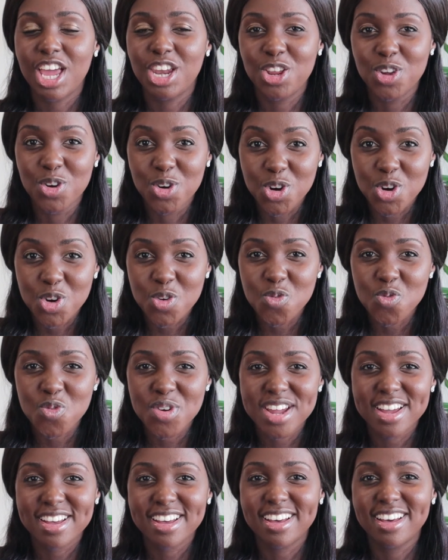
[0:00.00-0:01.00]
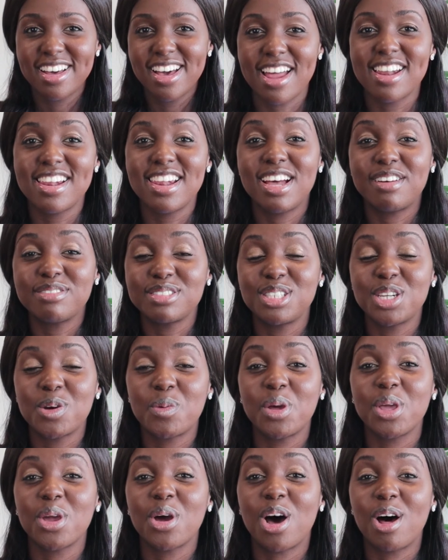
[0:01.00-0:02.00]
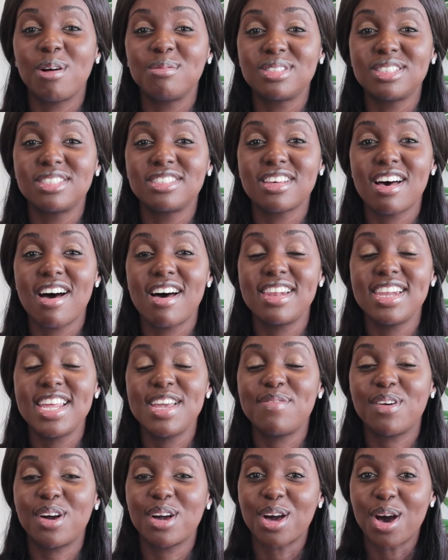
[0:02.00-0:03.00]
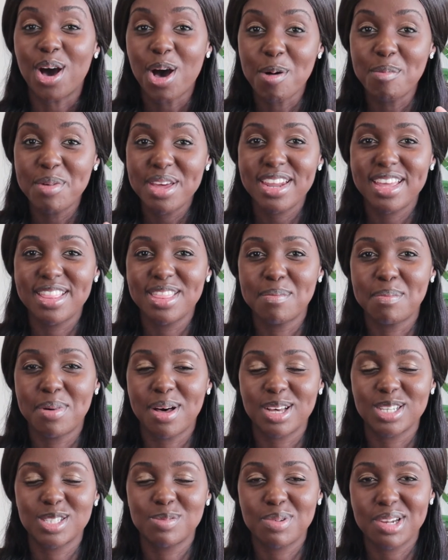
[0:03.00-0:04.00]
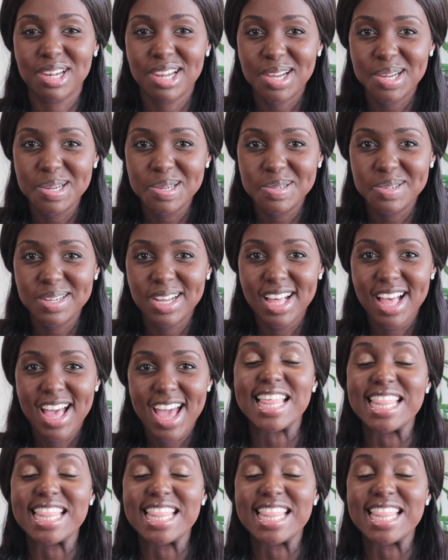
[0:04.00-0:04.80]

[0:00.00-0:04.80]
in your career. I'd love to know what your options are. Leave a comment in the box below.